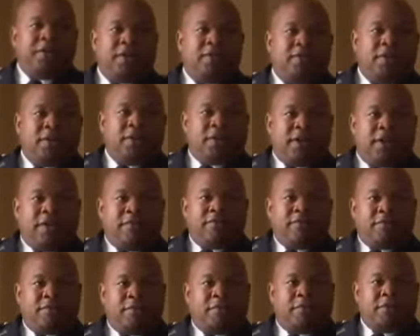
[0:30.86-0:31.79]
pen there came
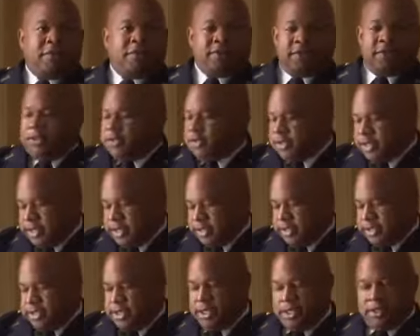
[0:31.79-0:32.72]
from the President of the
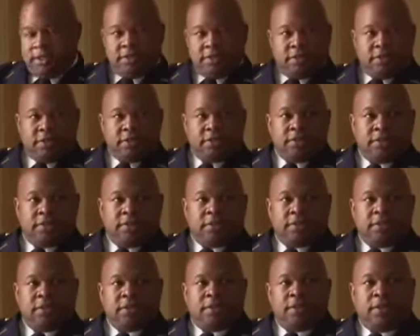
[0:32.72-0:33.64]
United States.
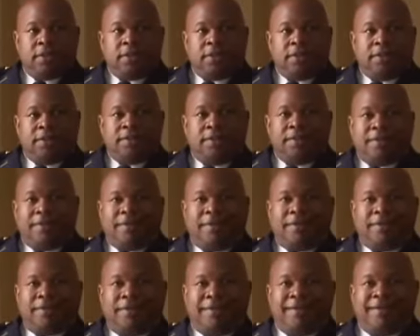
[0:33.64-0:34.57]
Like
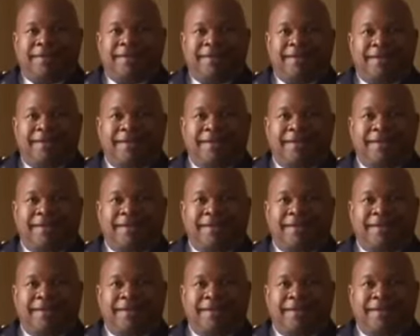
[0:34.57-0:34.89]
that.